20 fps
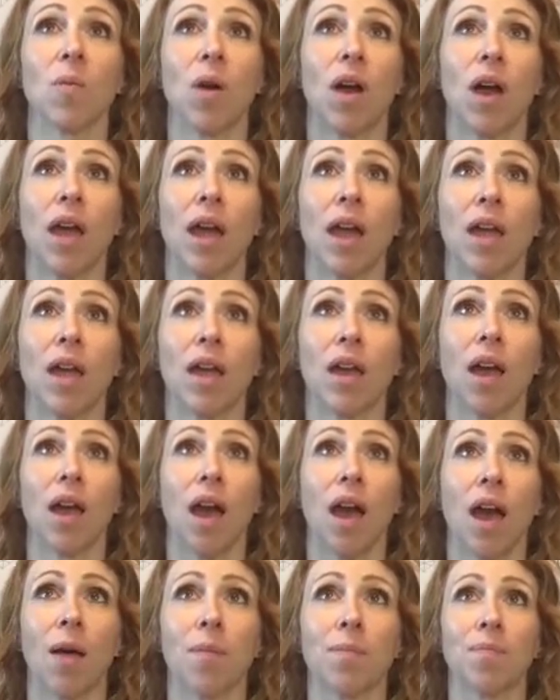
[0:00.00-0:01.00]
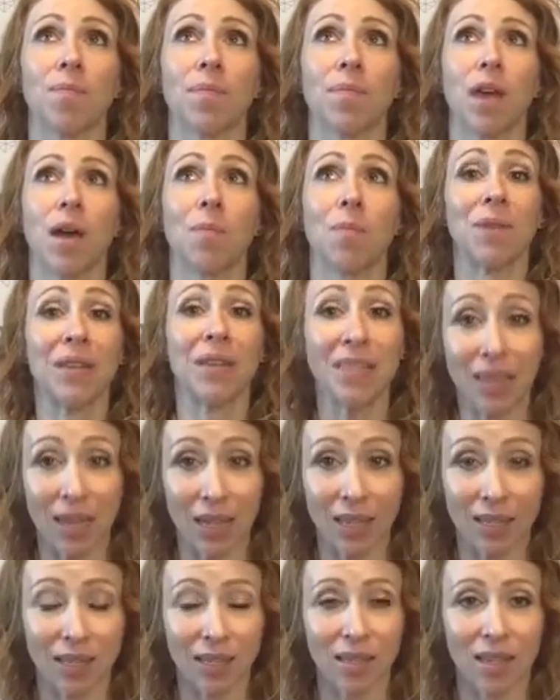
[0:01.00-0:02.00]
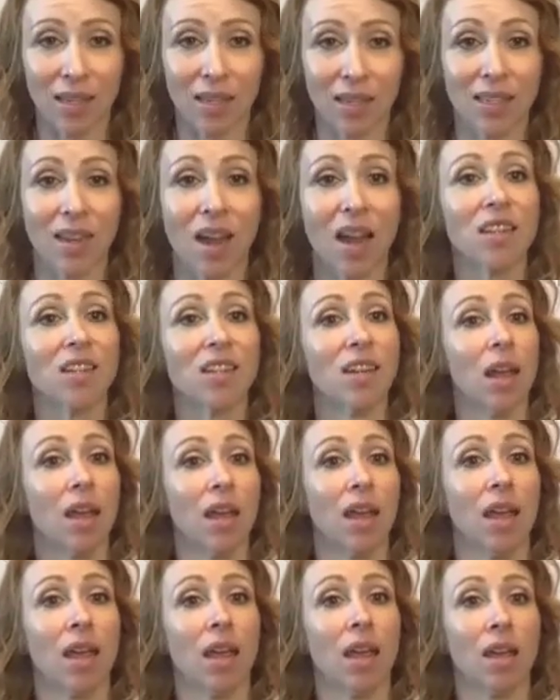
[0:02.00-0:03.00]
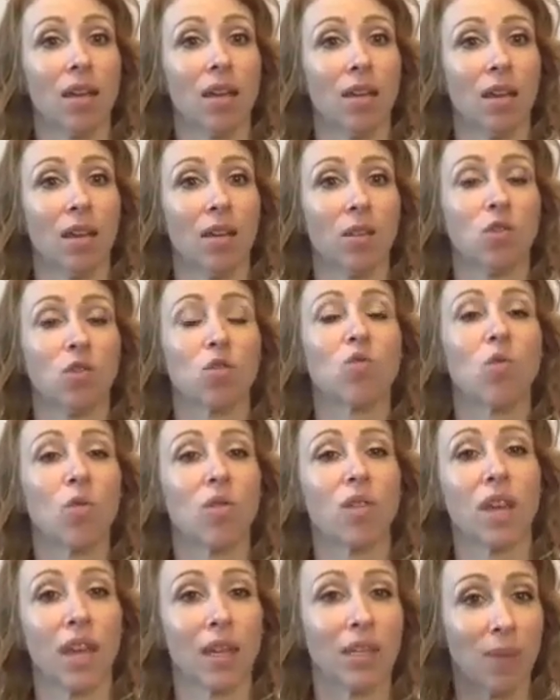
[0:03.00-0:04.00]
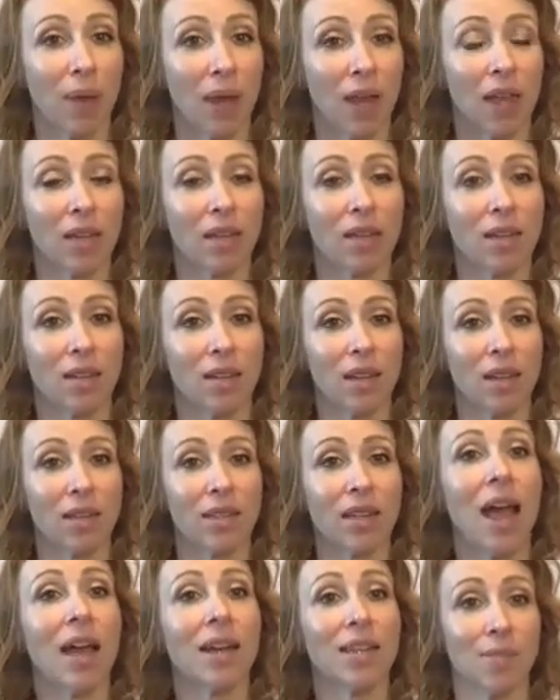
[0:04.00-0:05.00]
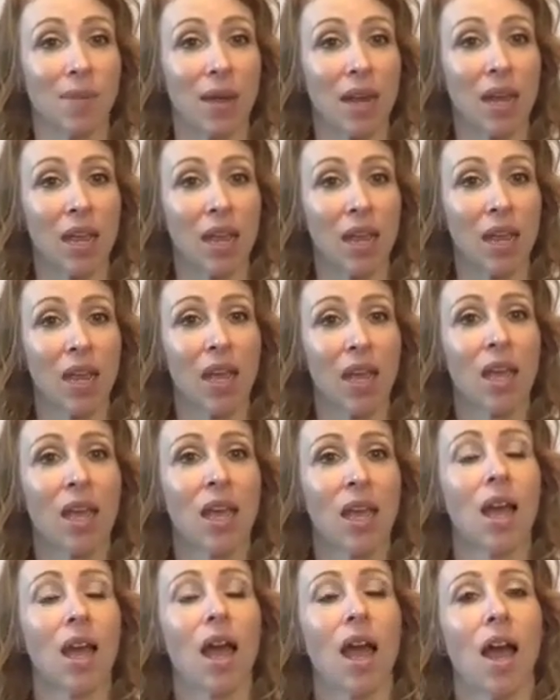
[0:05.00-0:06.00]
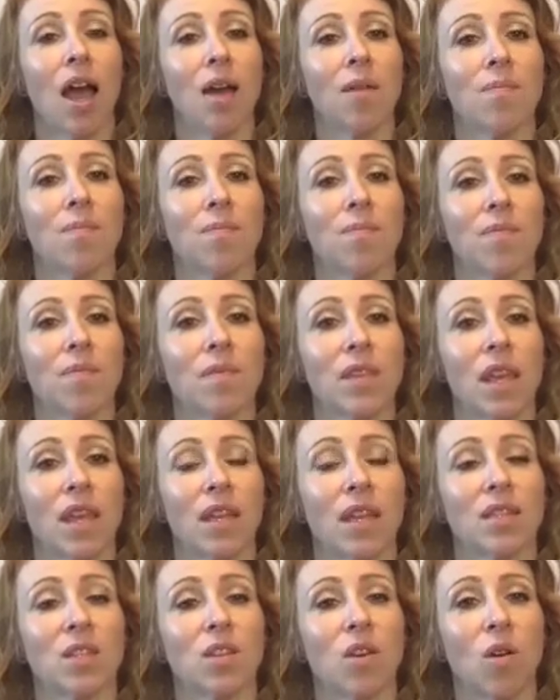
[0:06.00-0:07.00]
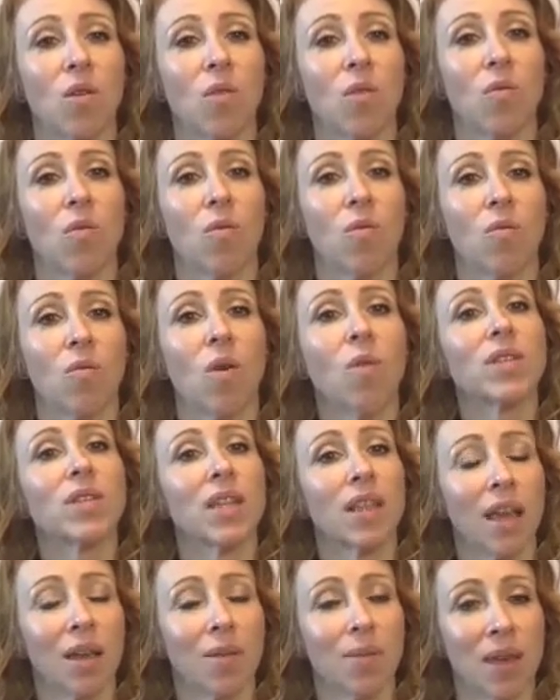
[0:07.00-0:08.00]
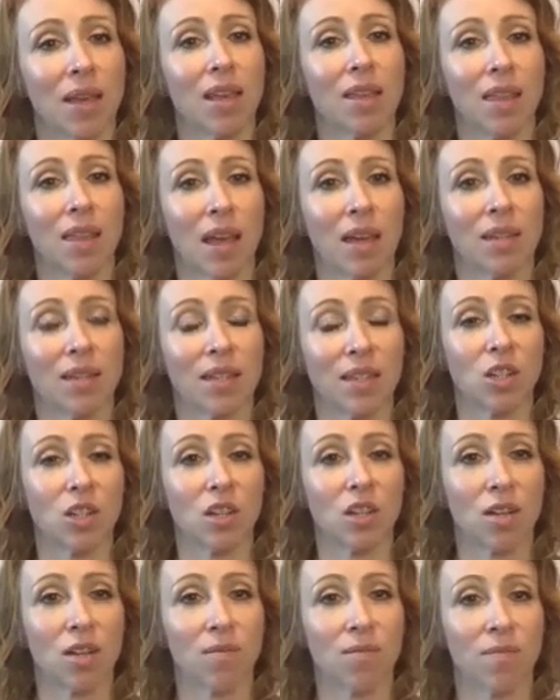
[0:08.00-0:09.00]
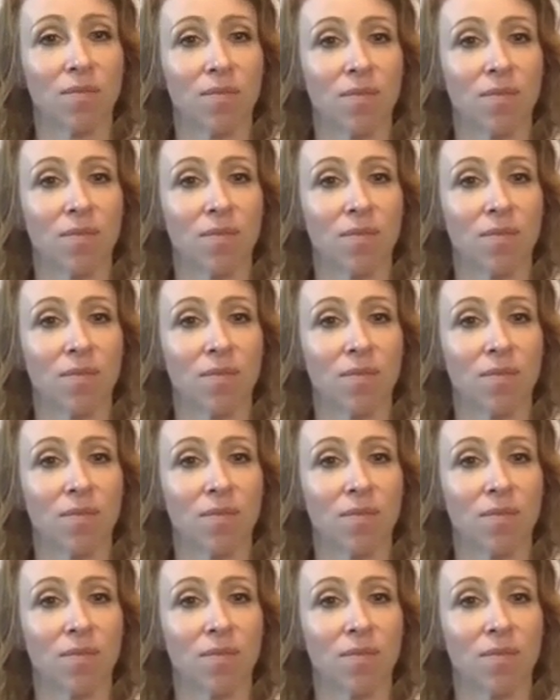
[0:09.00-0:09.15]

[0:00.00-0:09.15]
a business. It's not a school that gets paid in tax money. And so what was it like making that decision?